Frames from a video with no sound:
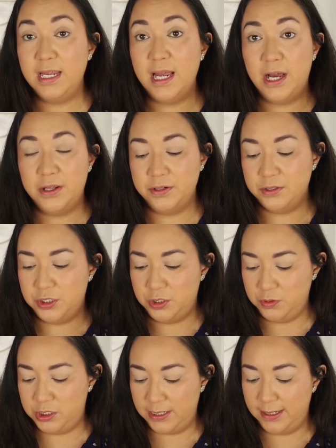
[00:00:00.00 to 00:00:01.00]
the other
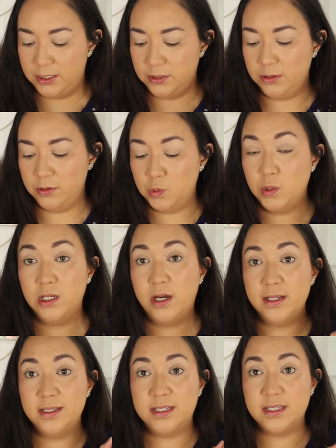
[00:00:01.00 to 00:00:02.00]
two shades. So there was one
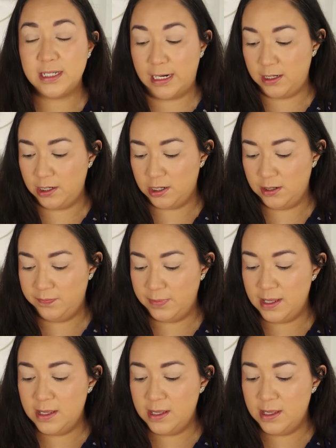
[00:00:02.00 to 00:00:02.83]
called Stellar.